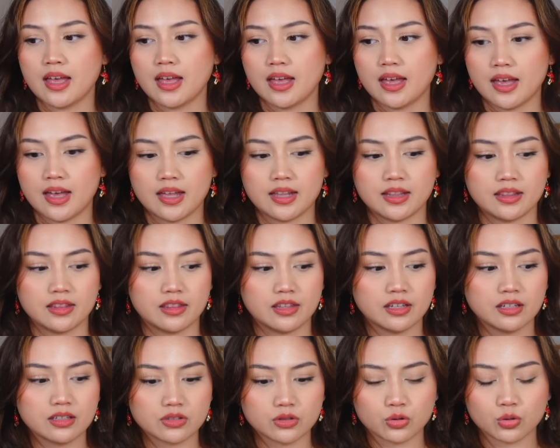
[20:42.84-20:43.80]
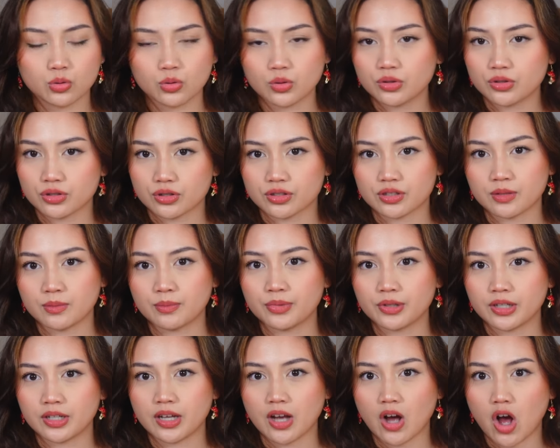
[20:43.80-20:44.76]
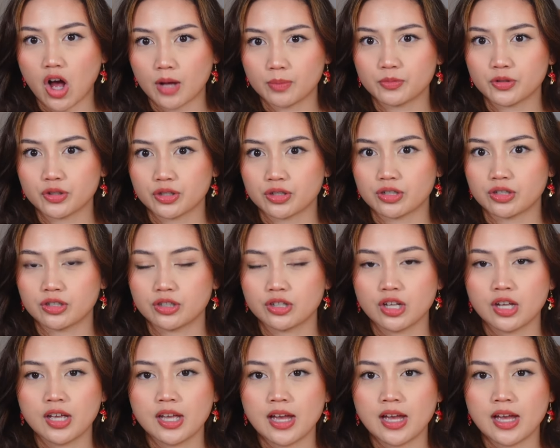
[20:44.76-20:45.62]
and these tools are simply optional.